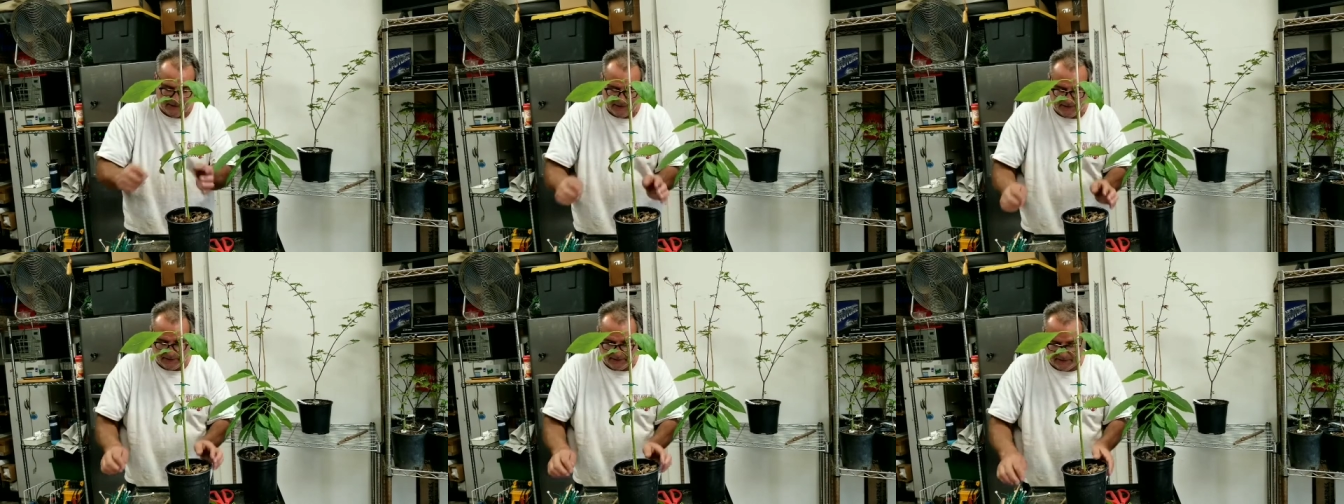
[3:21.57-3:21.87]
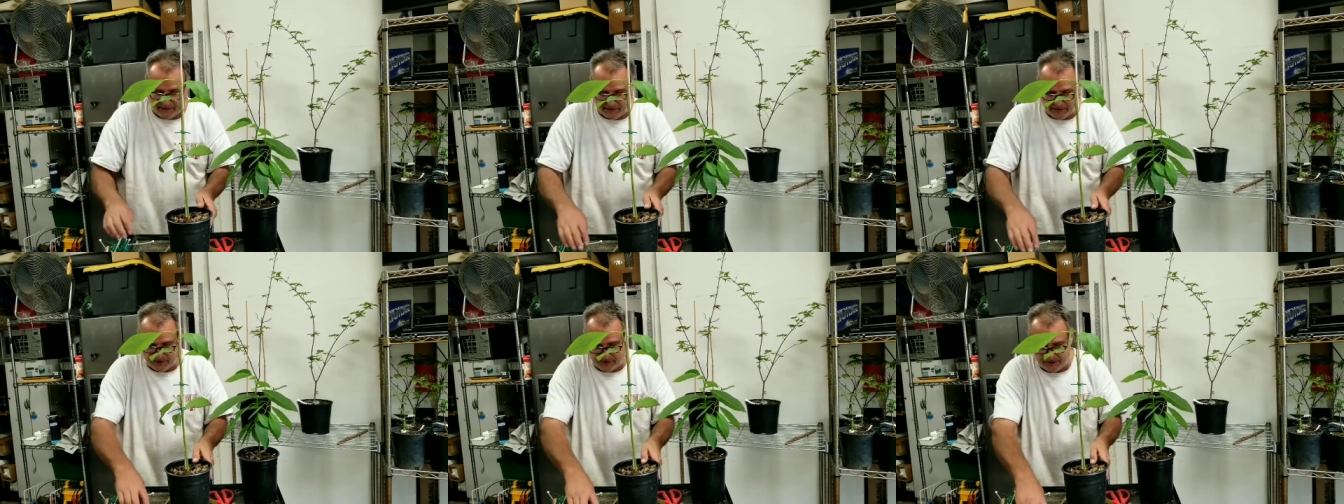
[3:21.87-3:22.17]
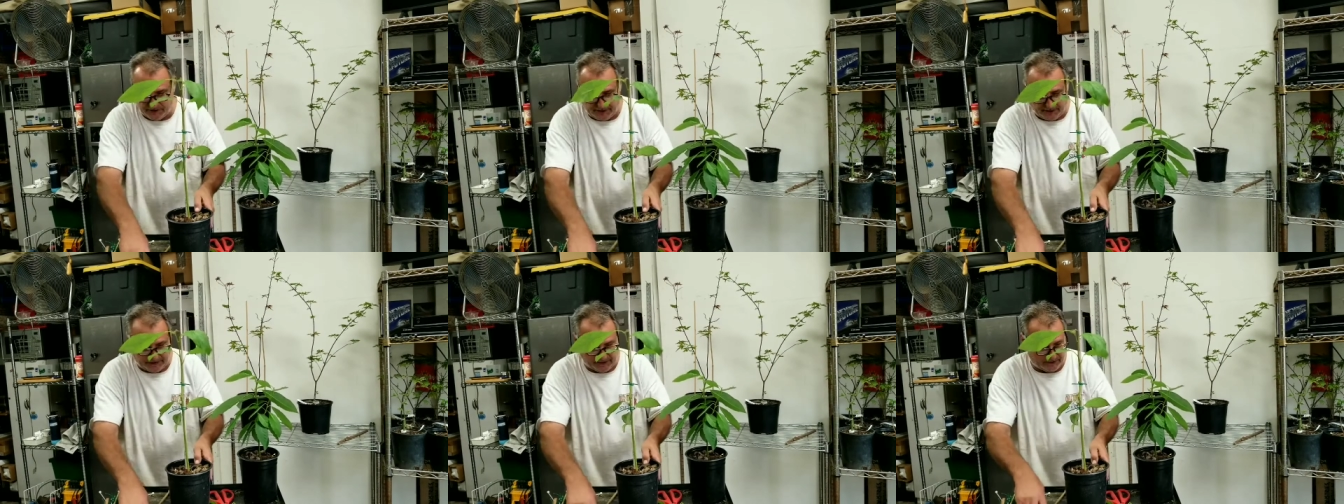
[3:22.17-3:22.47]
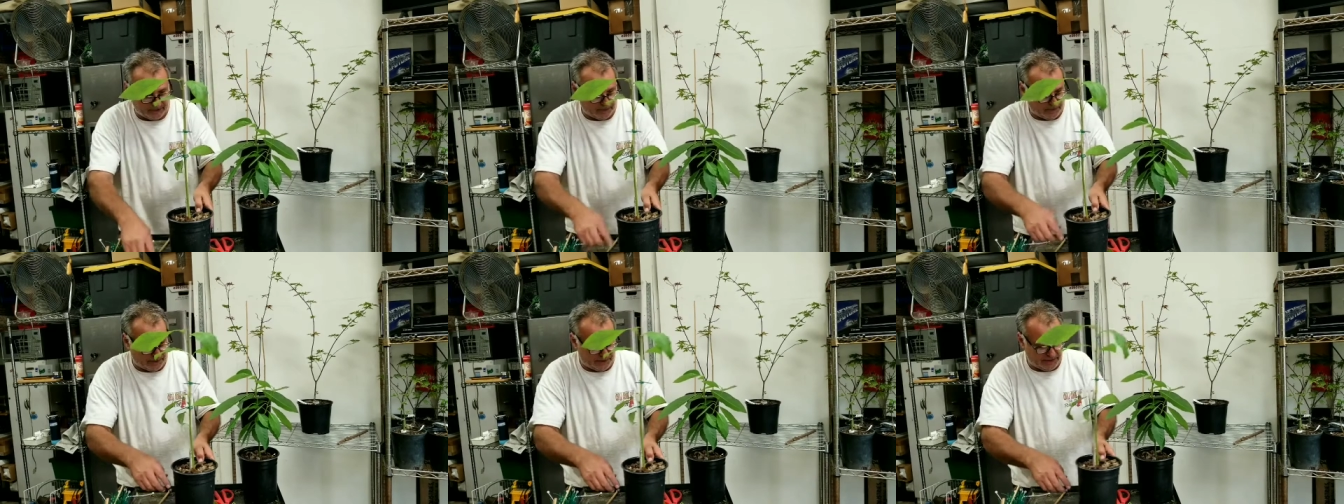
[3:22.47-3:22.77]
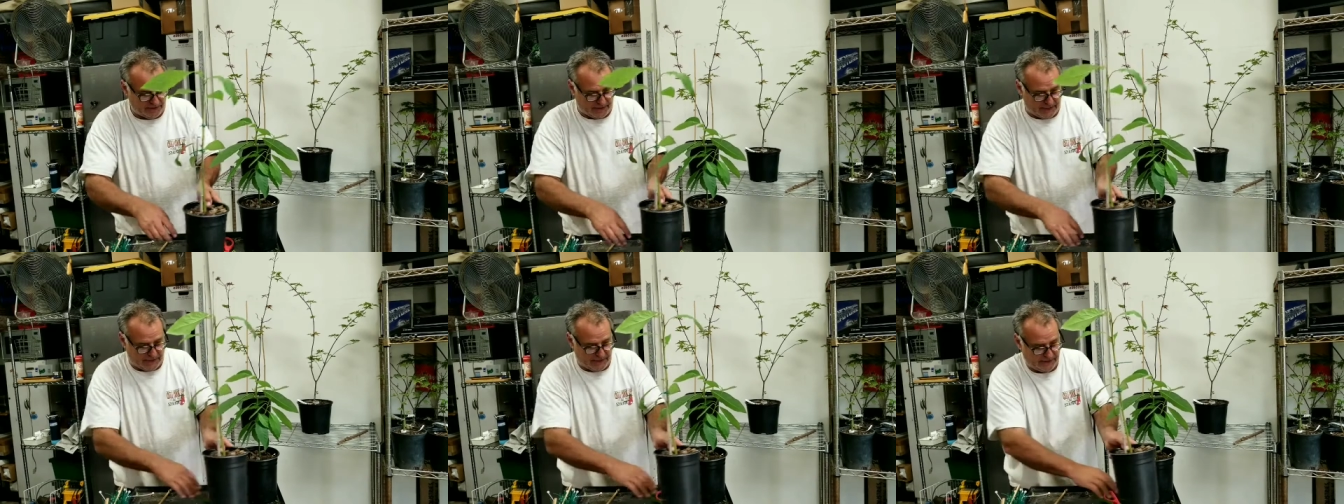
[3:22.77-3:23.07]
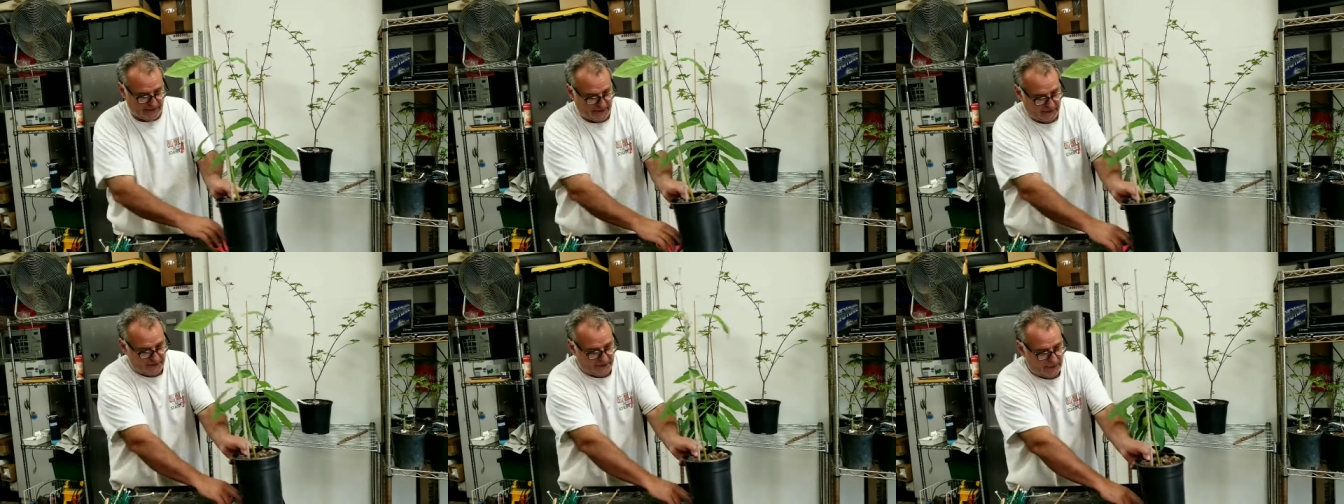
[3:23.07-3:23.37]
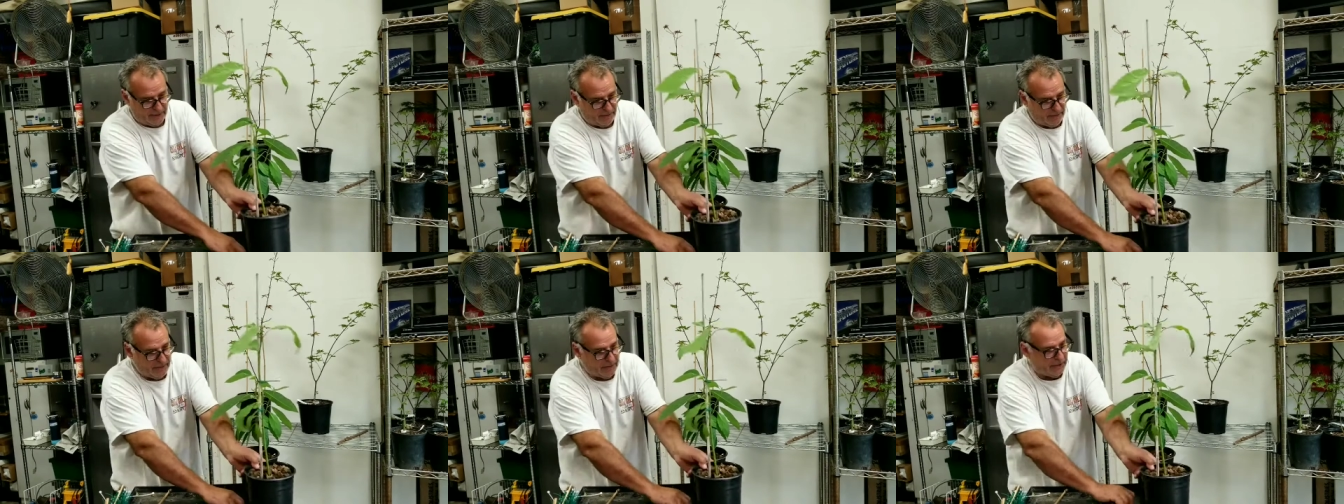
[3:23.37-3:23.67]
And let's just set this one aside since
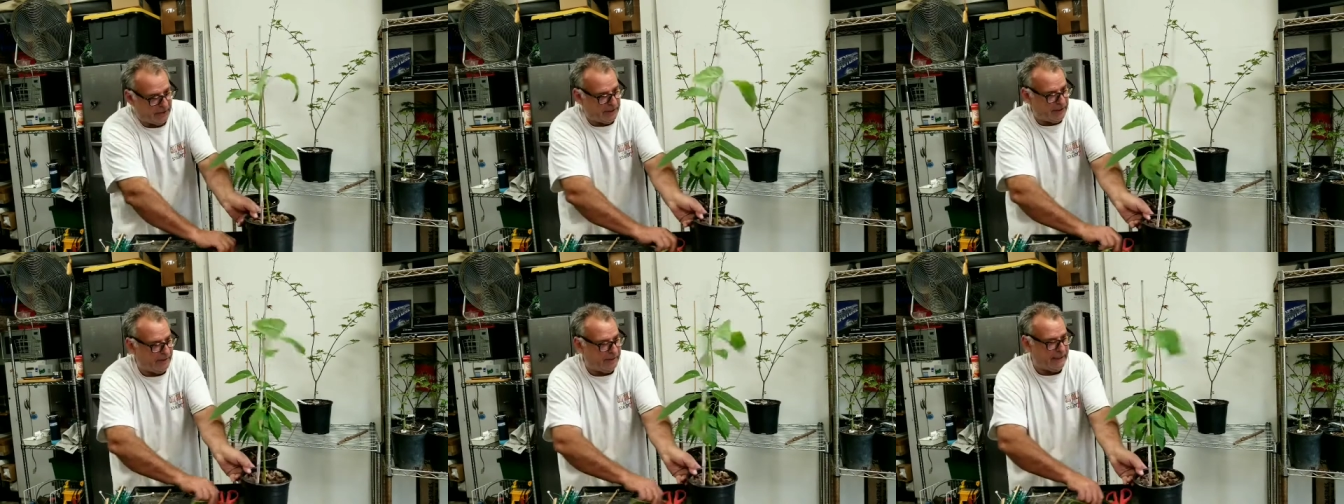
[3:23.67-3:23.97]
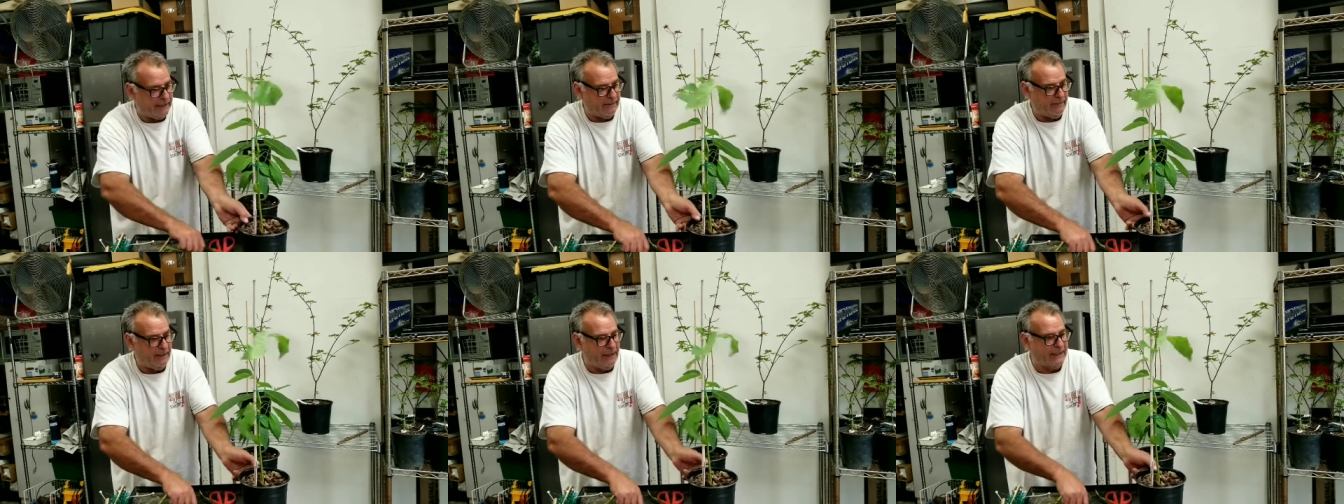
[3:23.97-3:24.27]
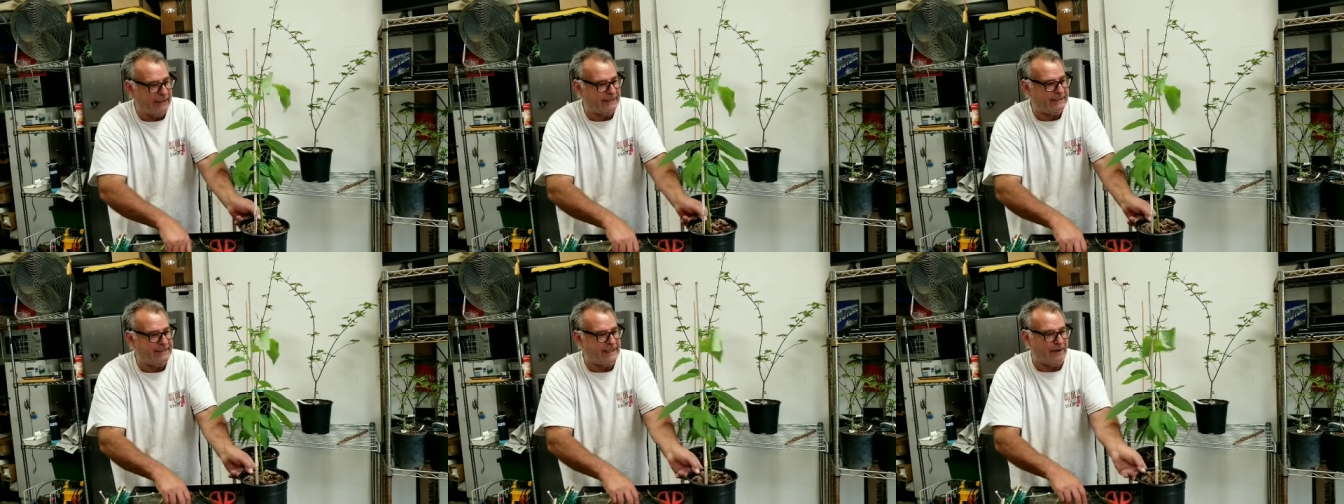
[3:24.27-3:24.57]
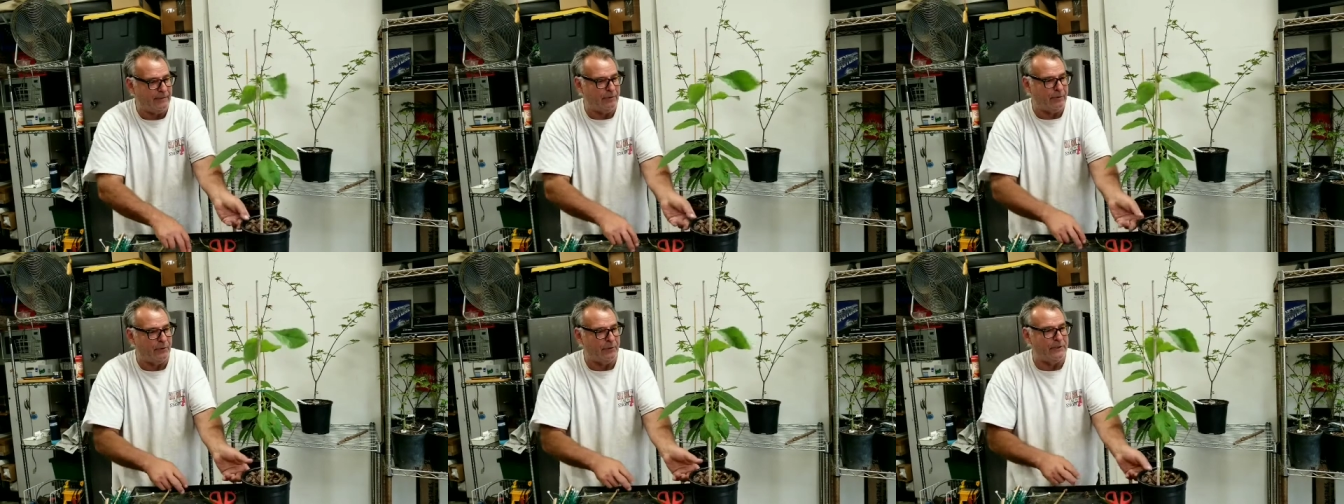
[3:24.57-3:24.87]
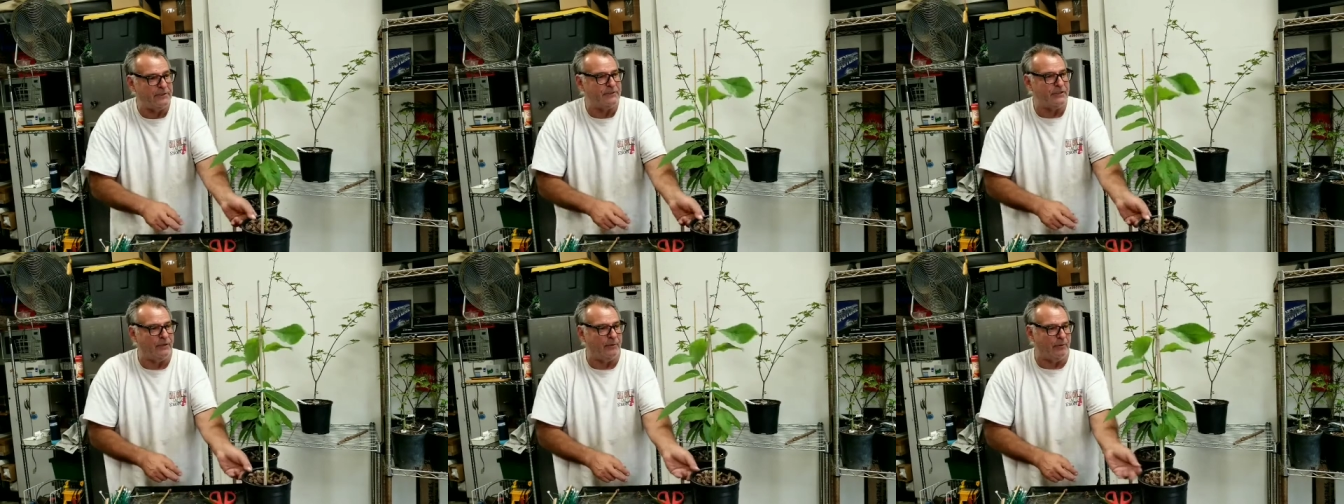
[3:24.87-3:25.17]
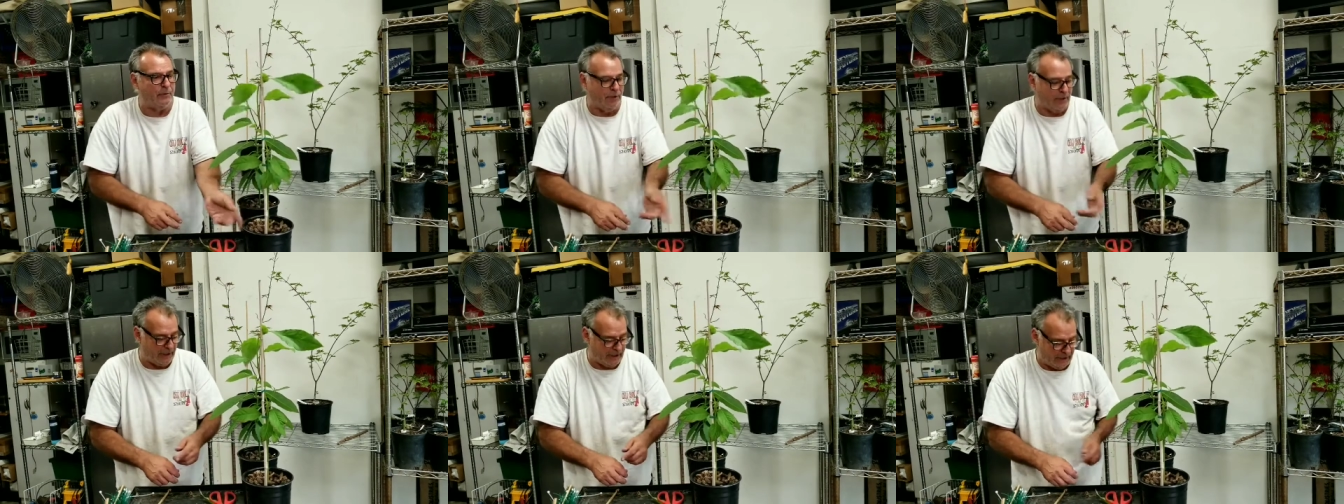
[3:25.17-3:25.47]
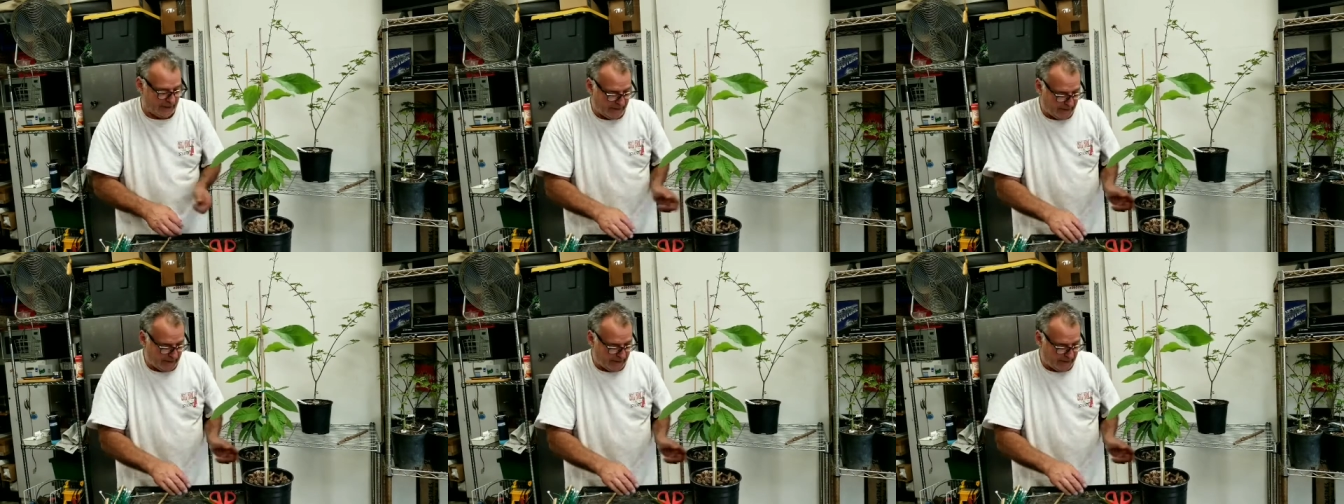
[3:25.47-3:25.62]
I ruined it already. Well, it's not ruined, it's going to work.